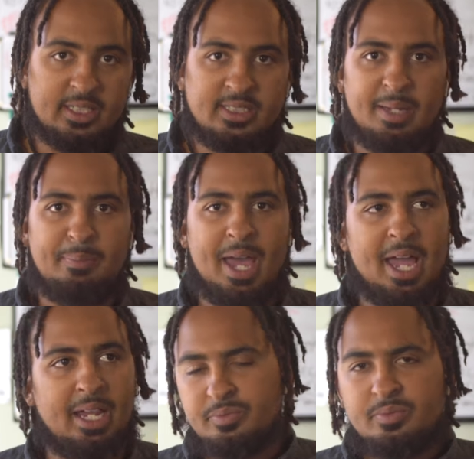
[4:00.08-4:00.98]
a step
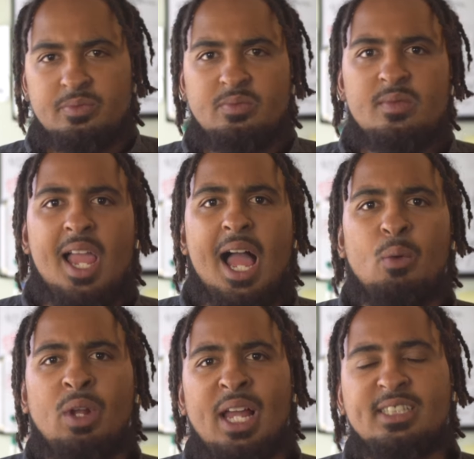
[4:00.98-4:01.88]
back. I
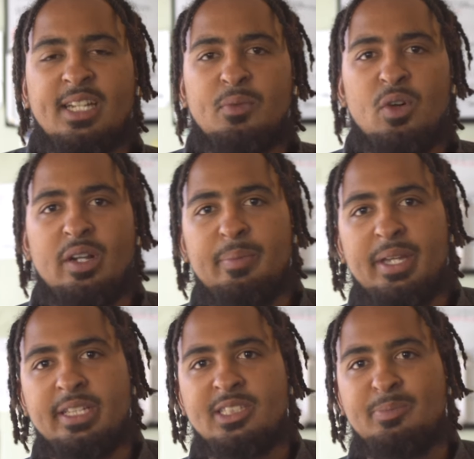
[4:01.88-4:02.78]
realized I'm going to be
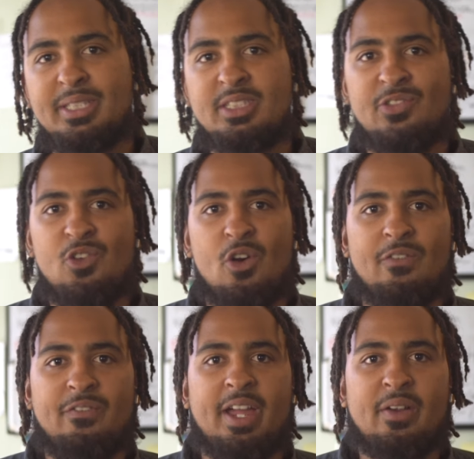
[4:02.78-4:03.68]
in this business for a
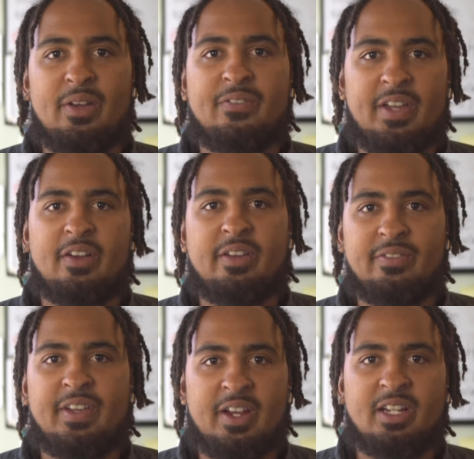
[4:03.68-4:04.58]
very, very,
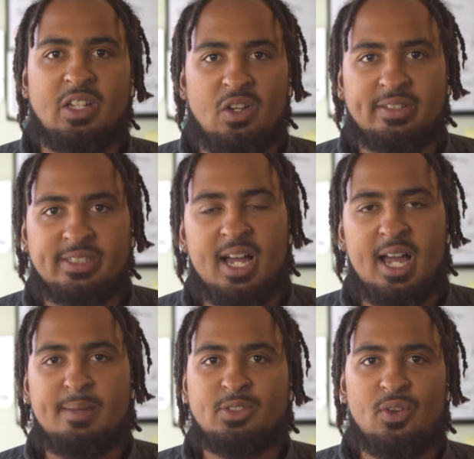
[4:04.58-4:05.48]
very long
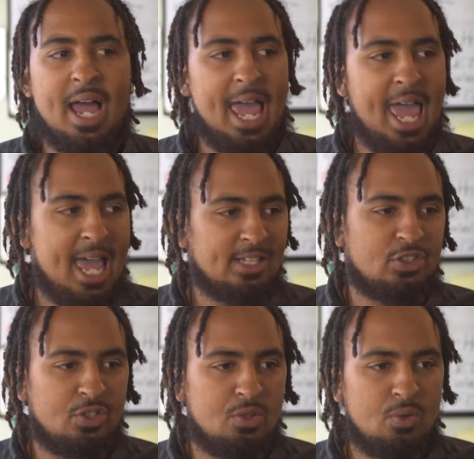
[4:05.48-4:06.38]
time. So I had
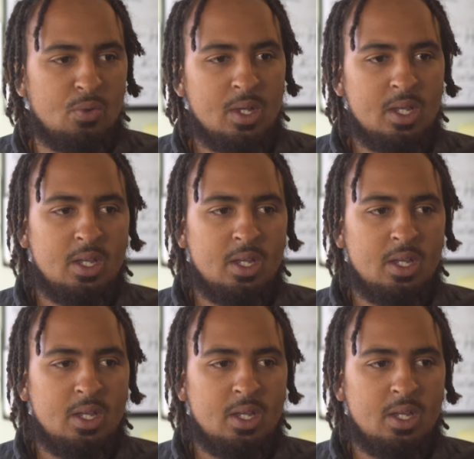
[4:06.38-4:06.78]
to